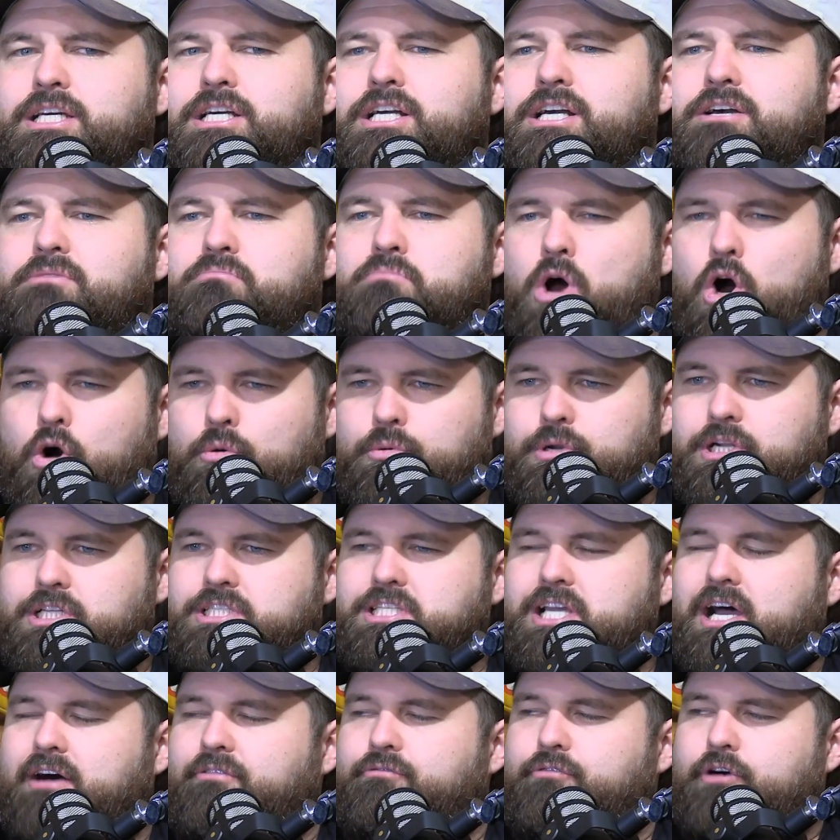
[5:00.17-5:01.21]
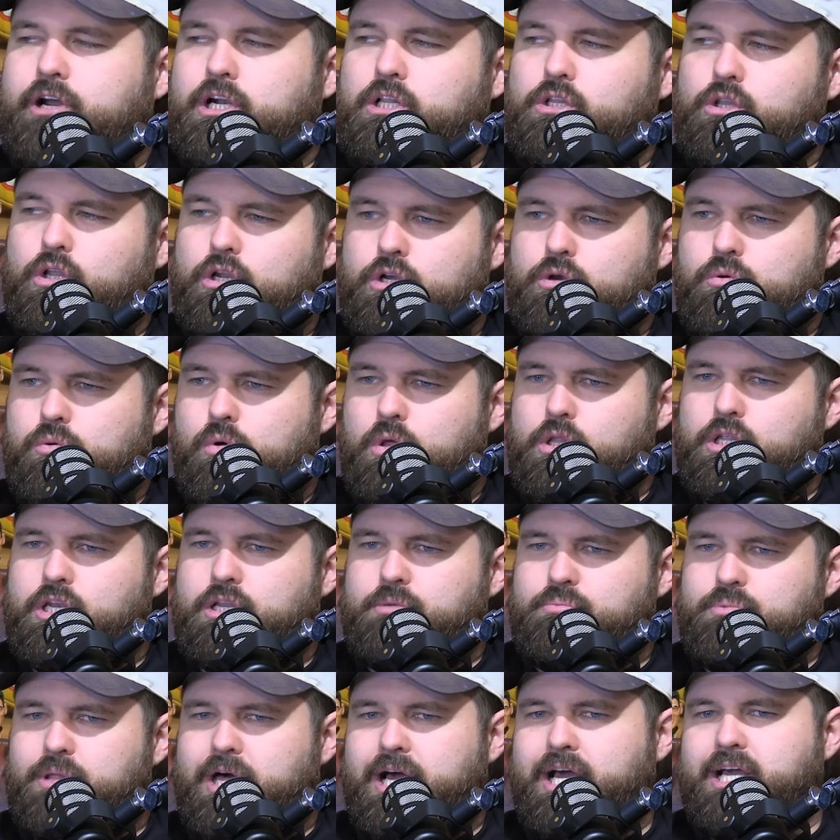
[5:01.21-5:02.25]
Melbourne, a tough one. A lot of
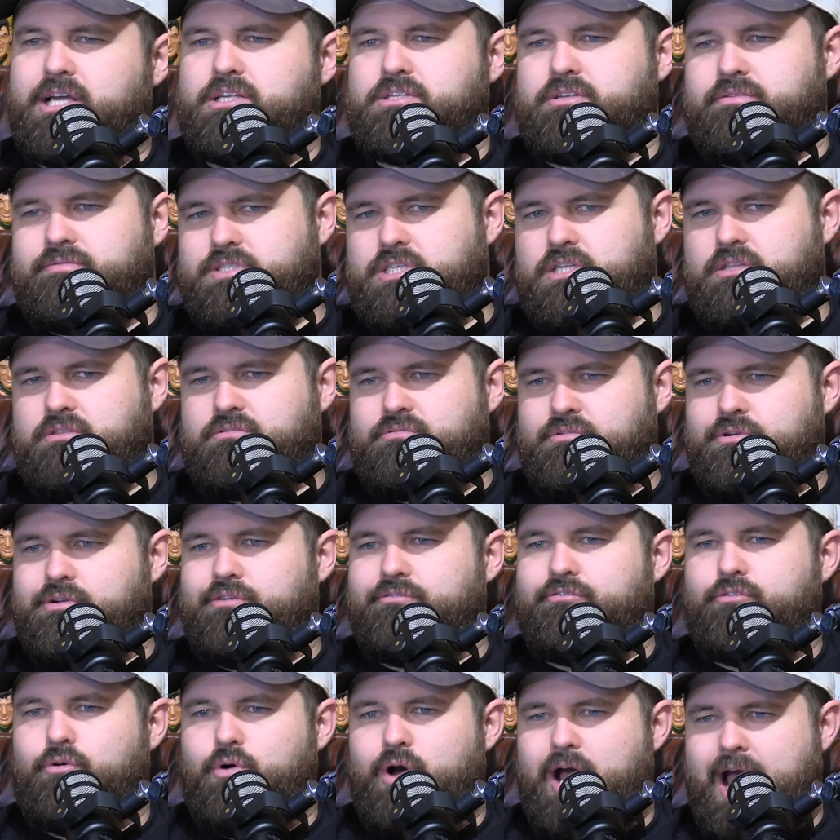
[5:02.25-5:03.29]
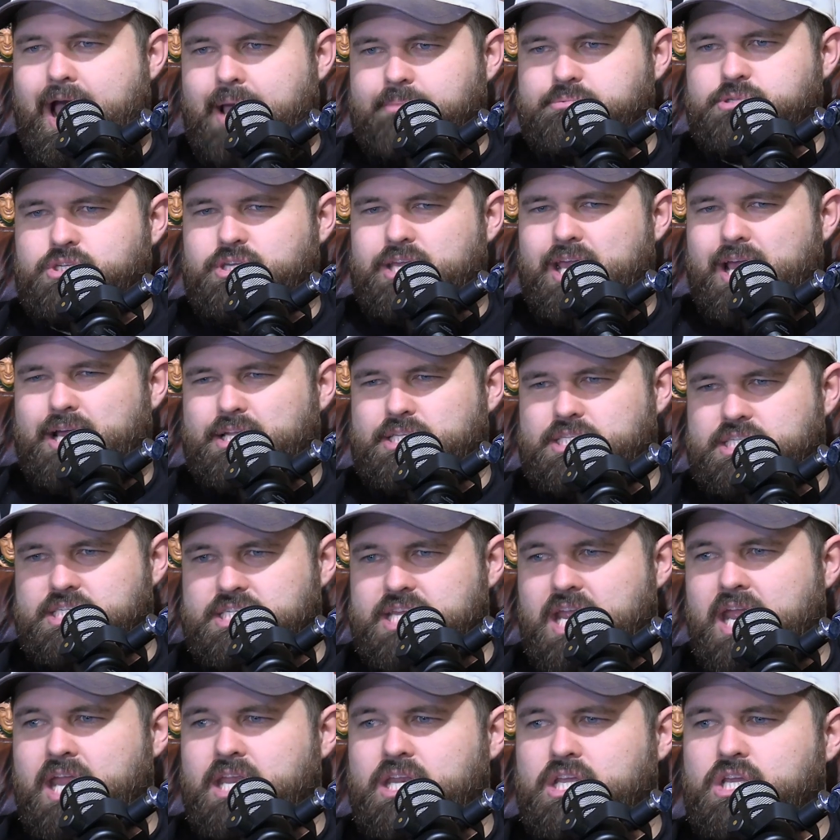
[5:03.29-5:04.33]
quality players, obviously 3 or 4 absolutely
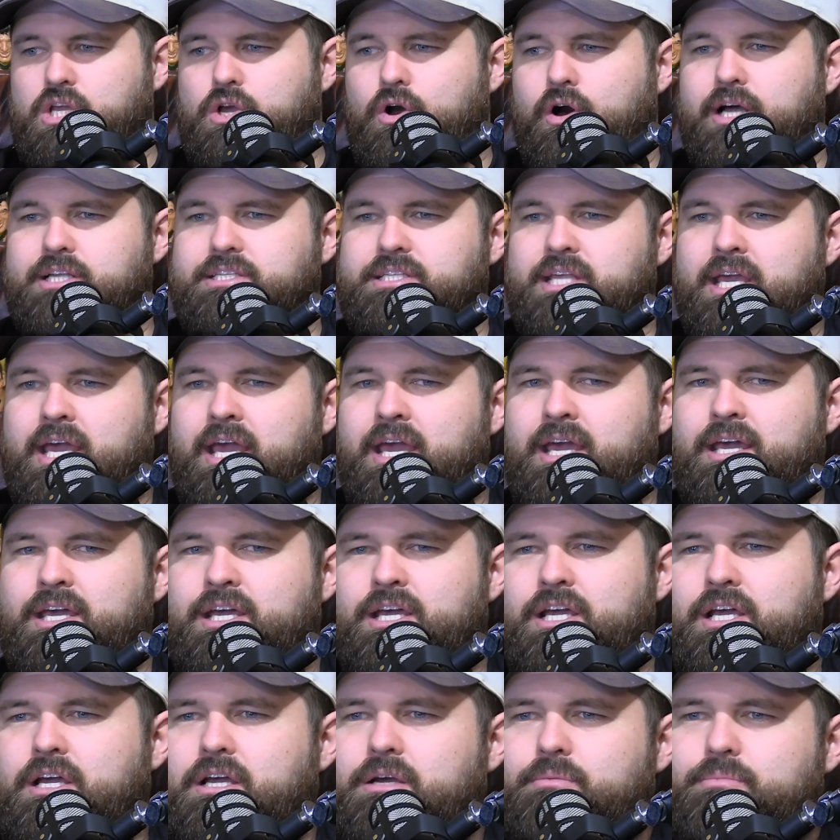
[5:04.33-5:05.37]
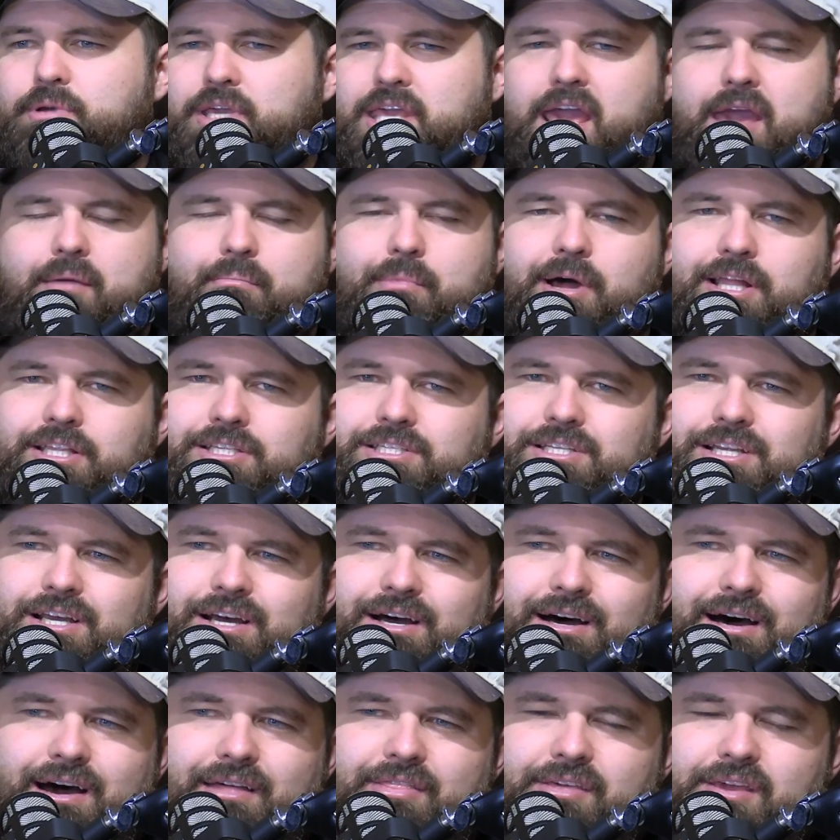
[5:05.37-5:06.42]
outstanding guys there. But Cam
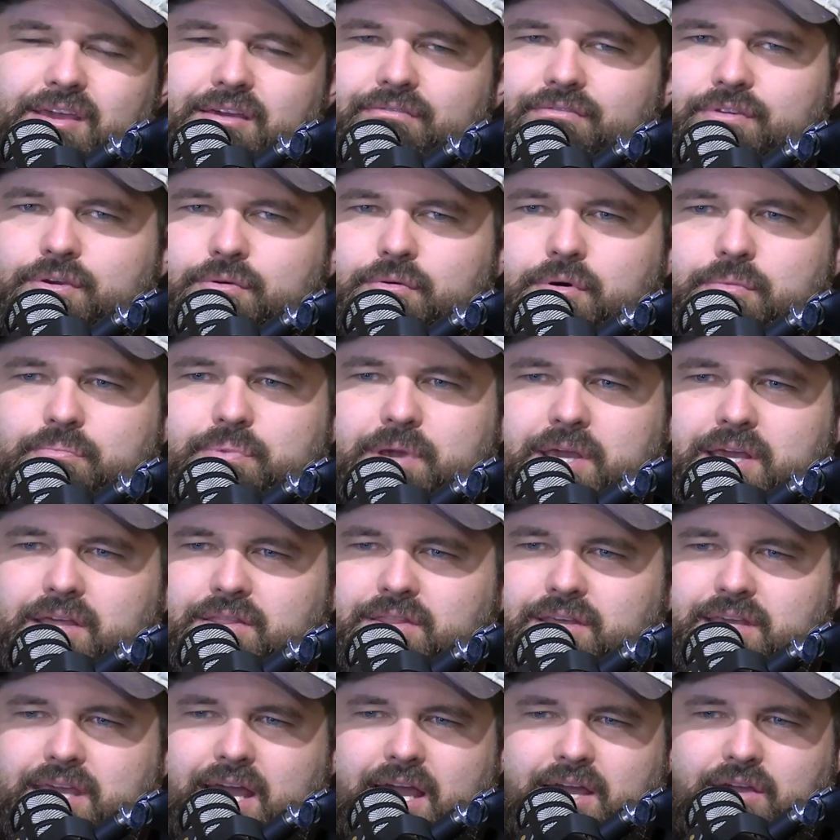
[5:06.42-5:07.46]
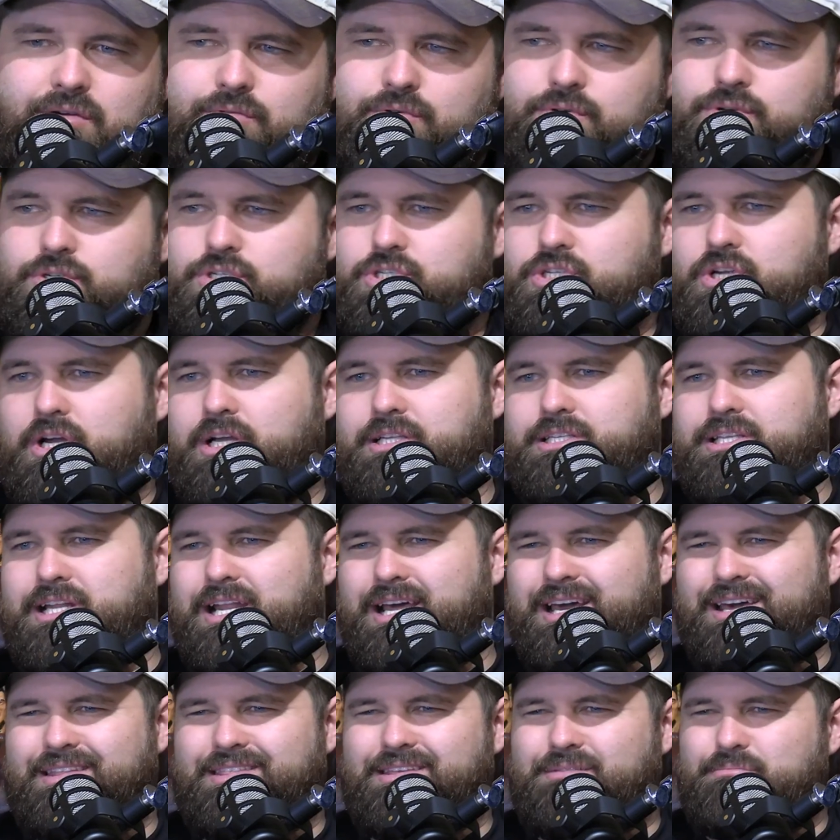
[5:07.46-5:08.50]
Munster, I think if you were picking the Kangaroos side
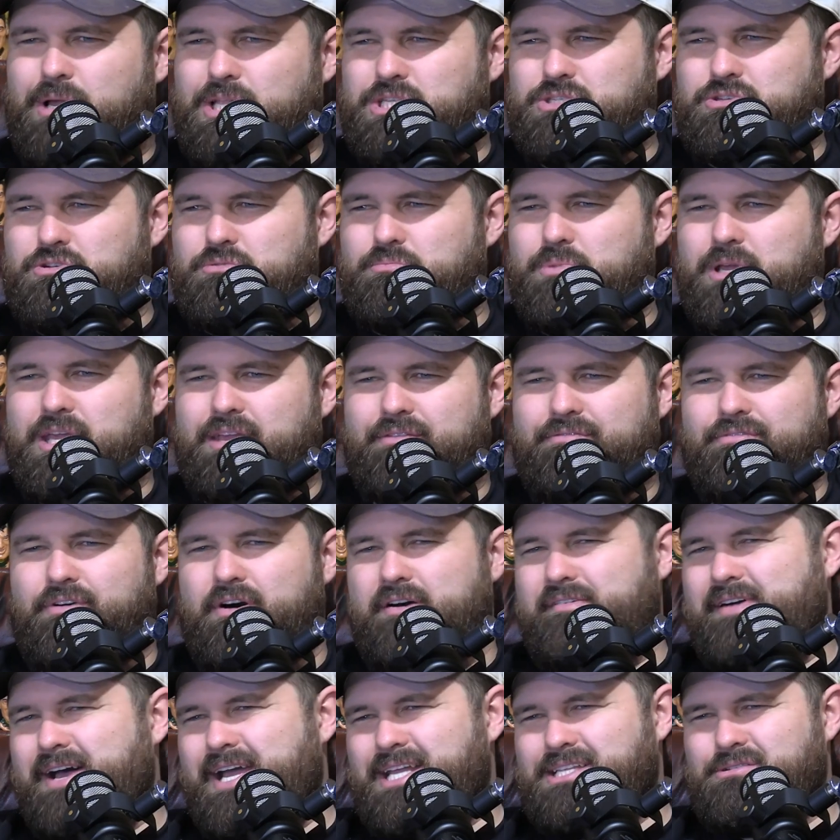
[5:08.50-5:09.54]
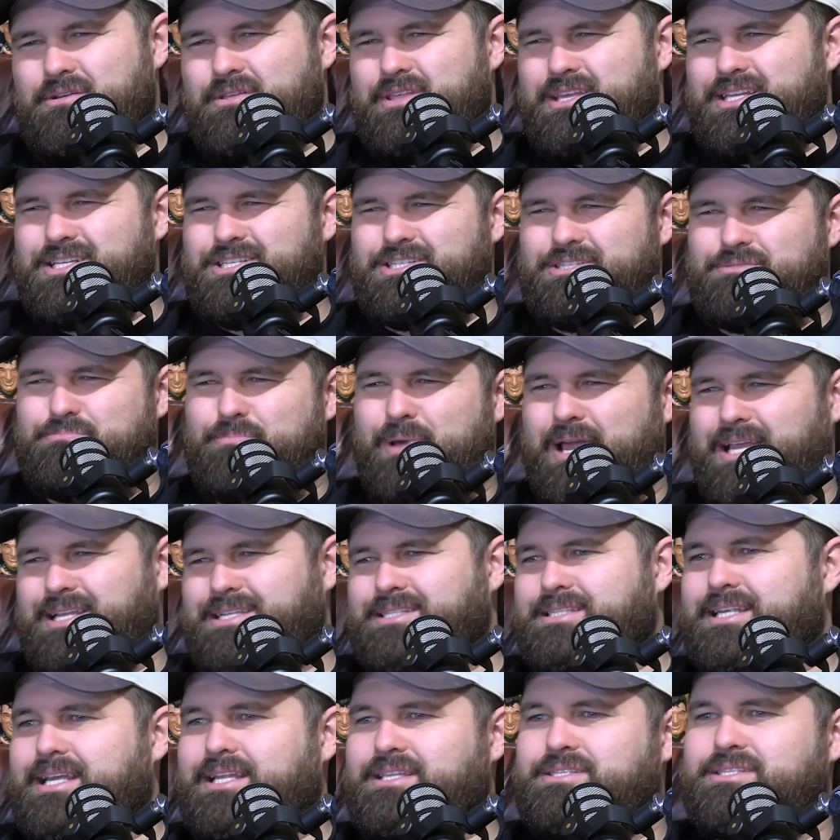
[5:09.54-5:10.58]
today, I think Munster would be a 5'8". So I think it just
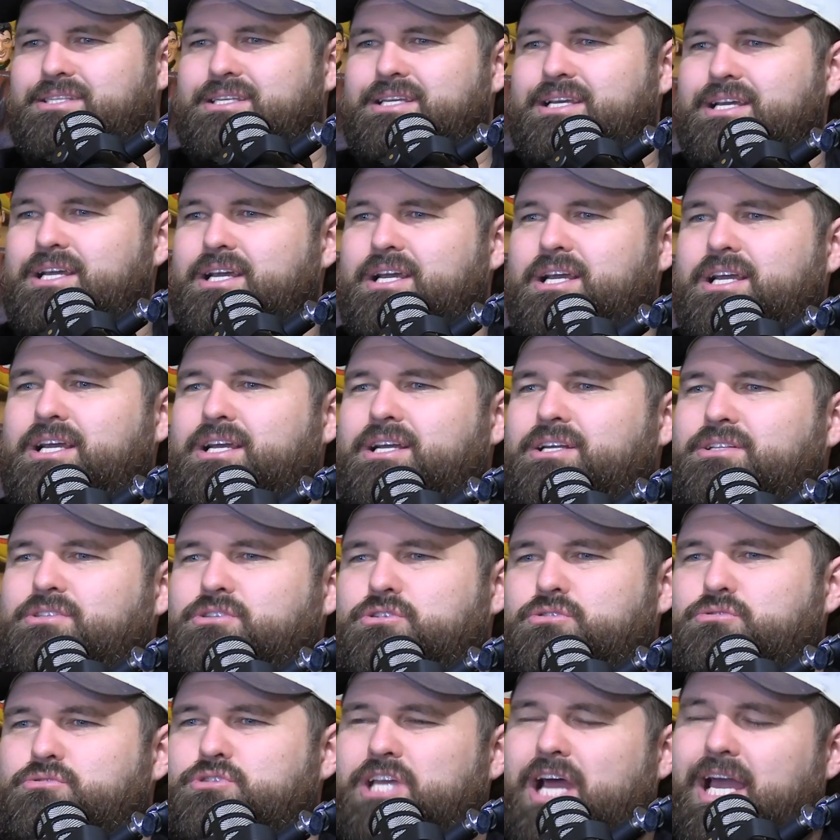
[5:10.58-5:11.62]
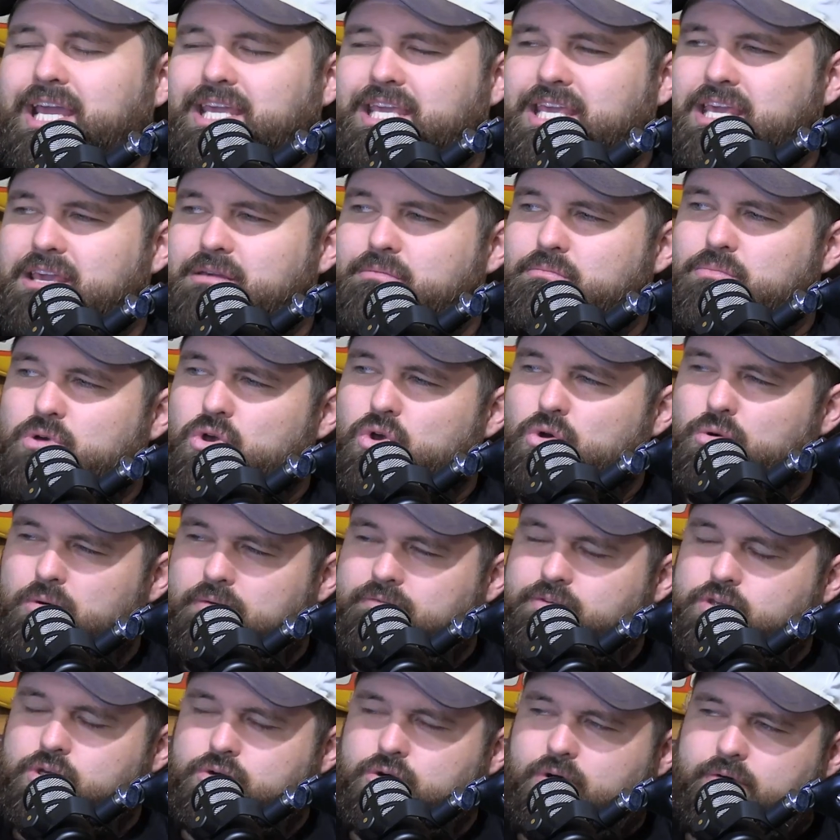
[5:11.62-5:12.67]
makes sense to take him. Who
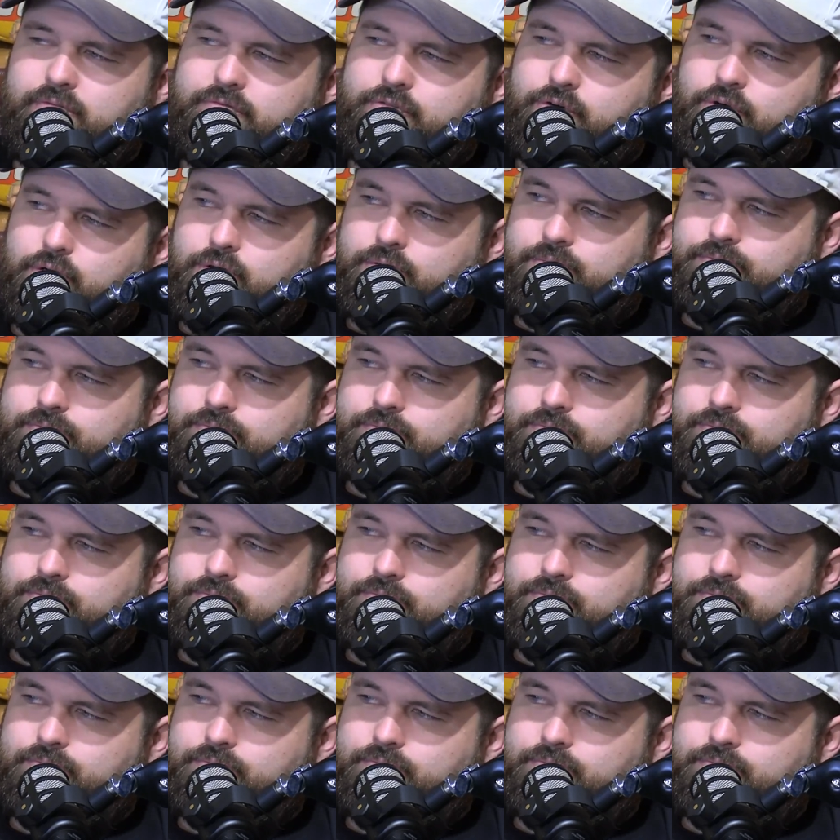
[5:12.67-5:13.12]
have you gone for?